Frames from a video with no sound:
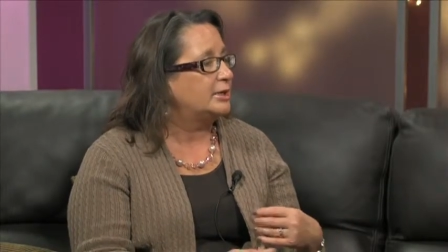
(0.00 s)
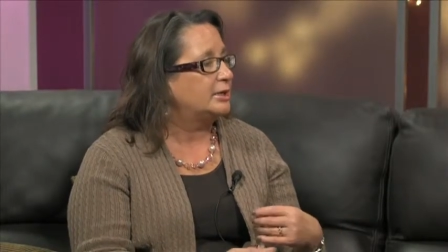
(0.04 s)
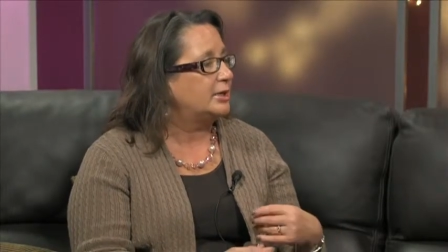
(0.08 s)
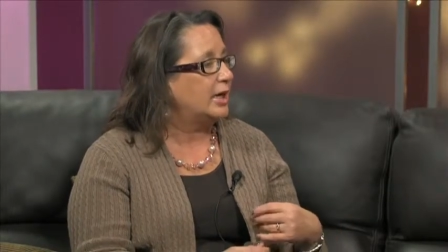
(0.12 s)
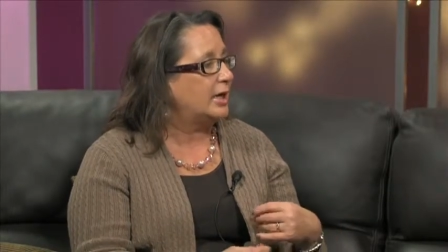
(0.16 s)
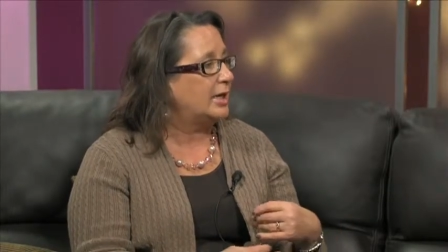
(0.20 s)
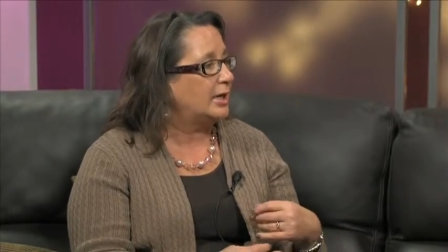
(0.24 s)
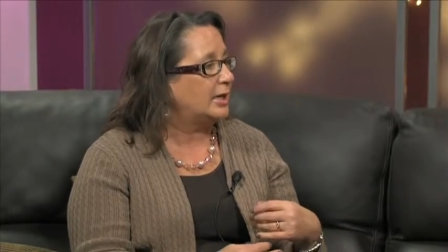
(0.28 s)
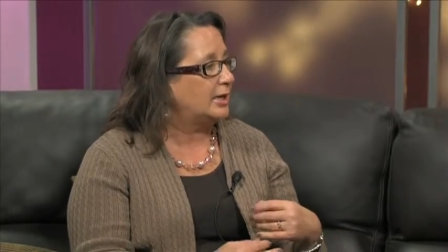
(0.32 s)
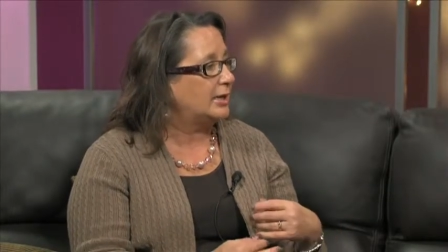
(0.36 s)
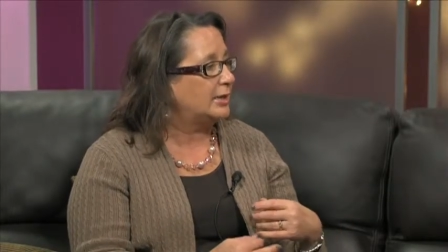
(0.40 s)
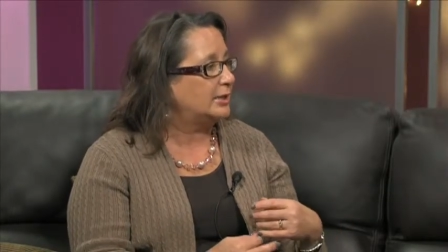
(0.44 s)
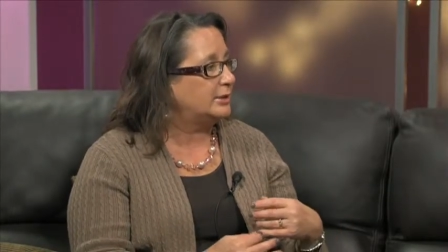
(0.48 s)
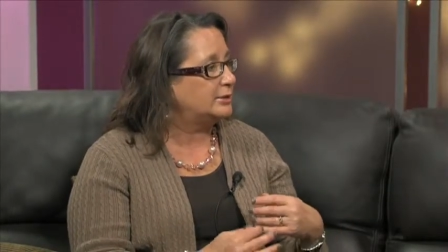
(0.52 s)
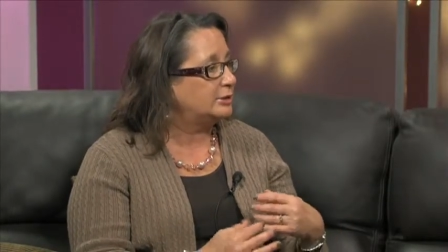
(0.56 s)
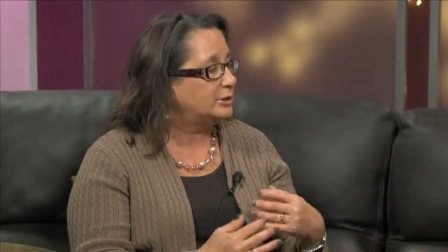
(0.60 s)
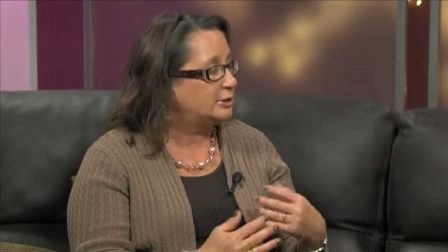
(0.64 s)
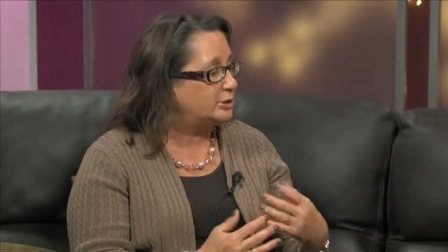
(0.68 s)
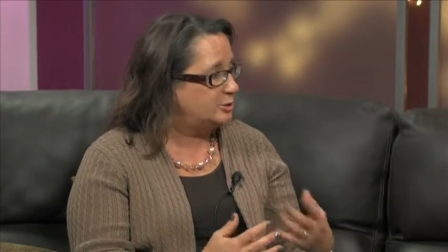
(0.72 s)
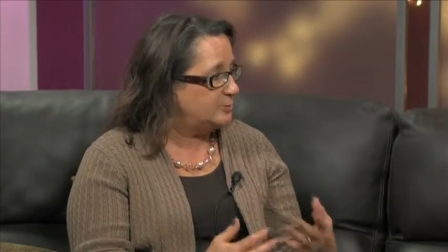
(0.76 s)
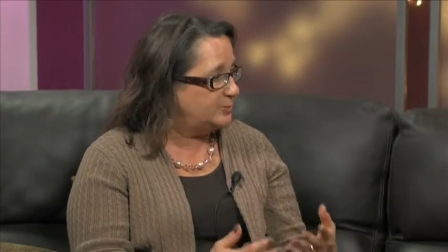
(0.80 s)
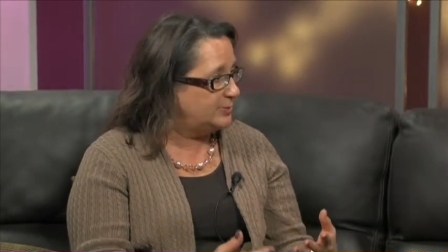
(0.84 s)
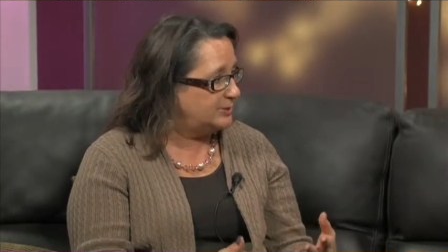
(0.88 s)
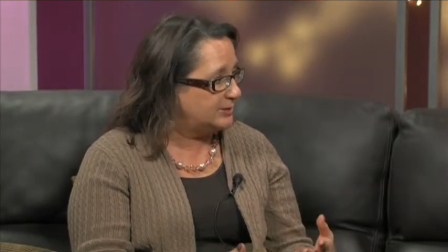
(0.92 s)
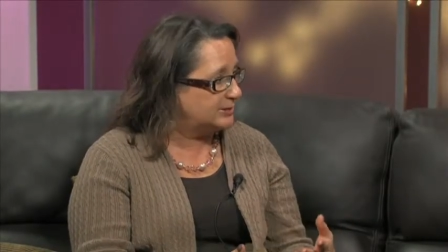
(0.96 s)
uh,
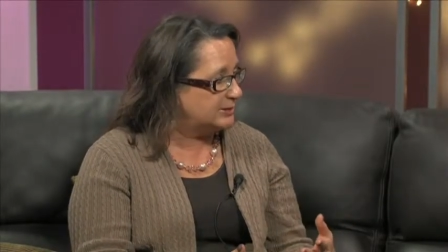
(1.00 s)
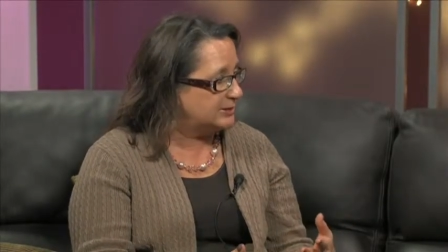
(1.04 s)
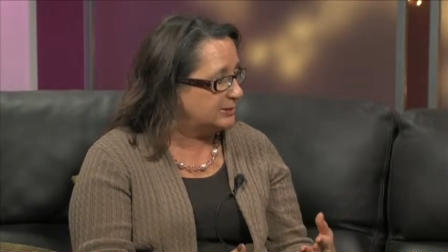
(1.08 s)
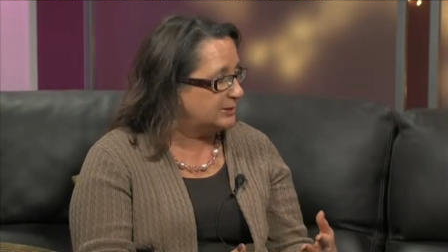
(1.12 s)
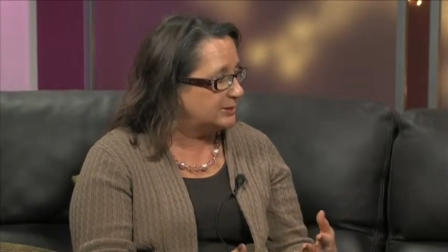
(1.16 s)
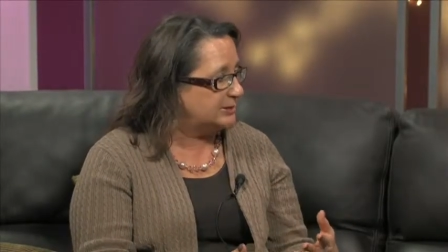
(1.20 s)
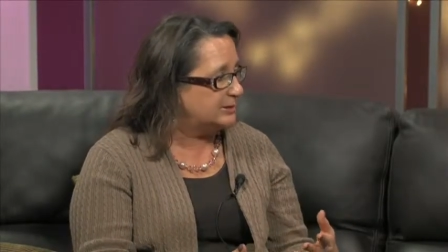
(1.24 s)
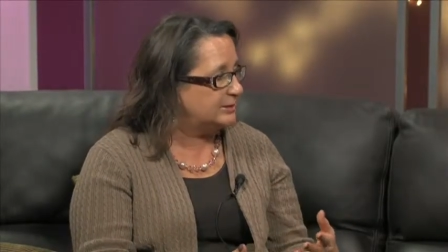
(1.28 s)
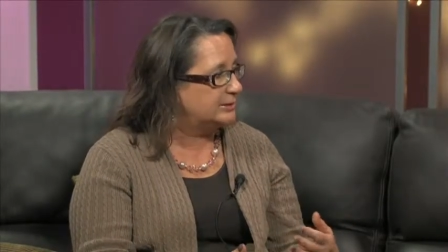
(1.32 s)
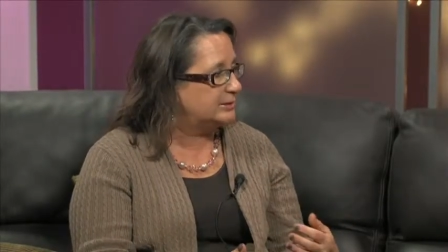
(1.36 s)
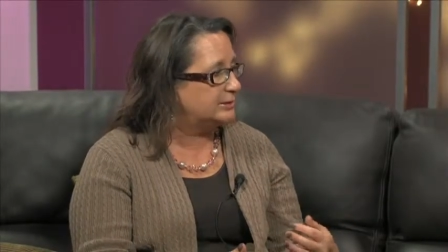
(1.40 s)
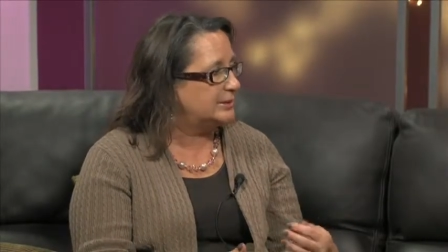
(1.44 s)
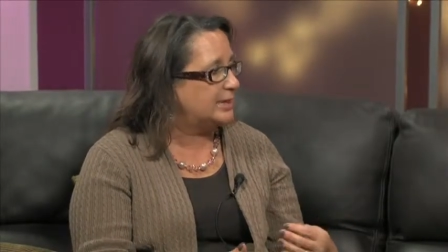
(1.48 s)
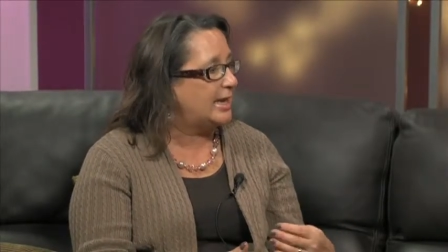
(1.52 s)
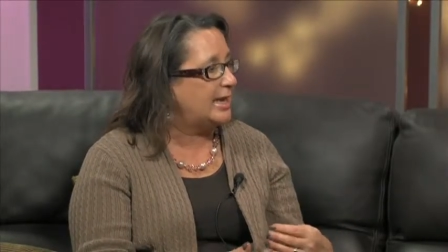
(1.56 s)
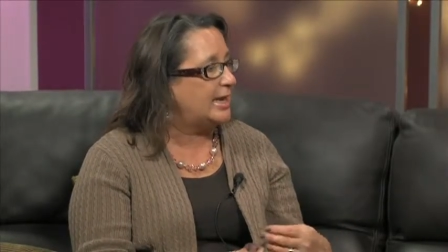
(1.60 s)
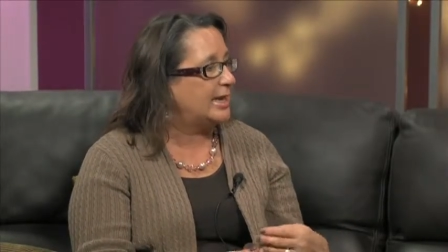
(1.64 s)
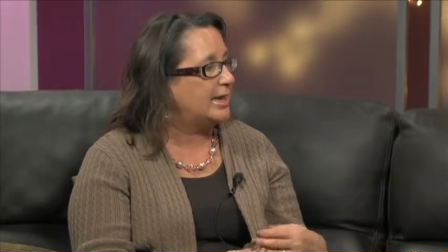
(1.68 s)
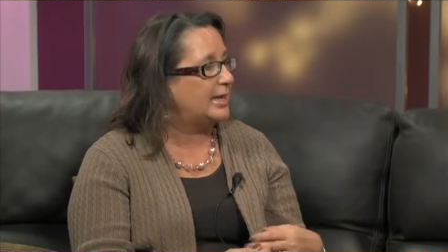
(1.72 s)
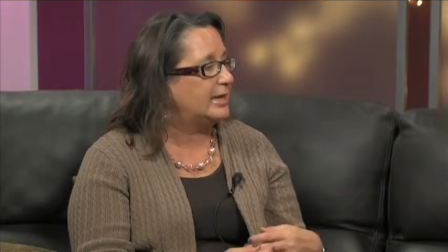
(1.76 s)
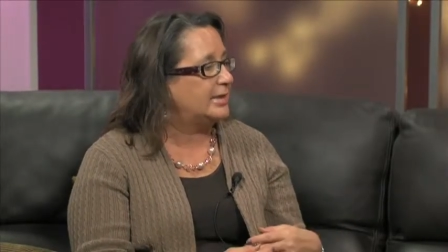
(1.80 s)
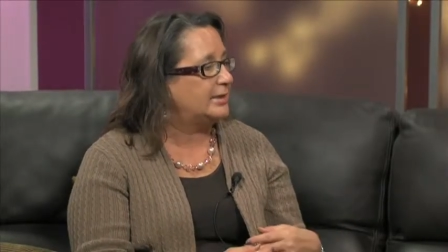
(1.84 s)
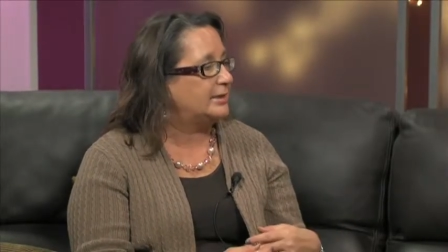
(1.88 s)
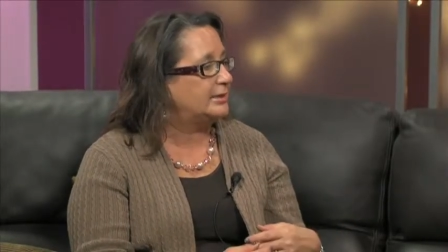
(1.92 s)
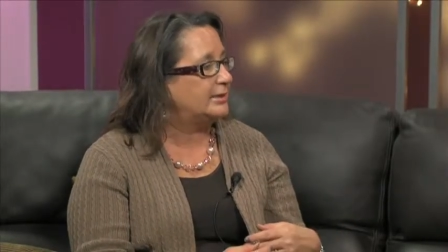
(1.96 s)
do business
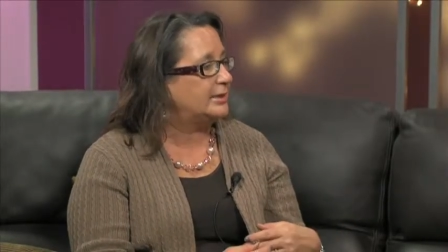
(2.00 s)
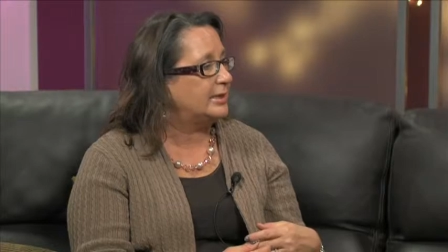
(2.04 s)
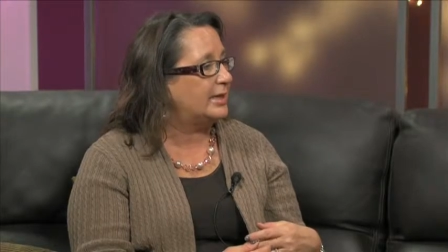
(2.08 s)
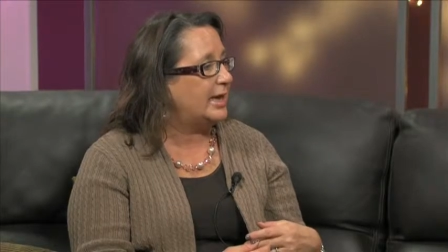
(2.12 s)
and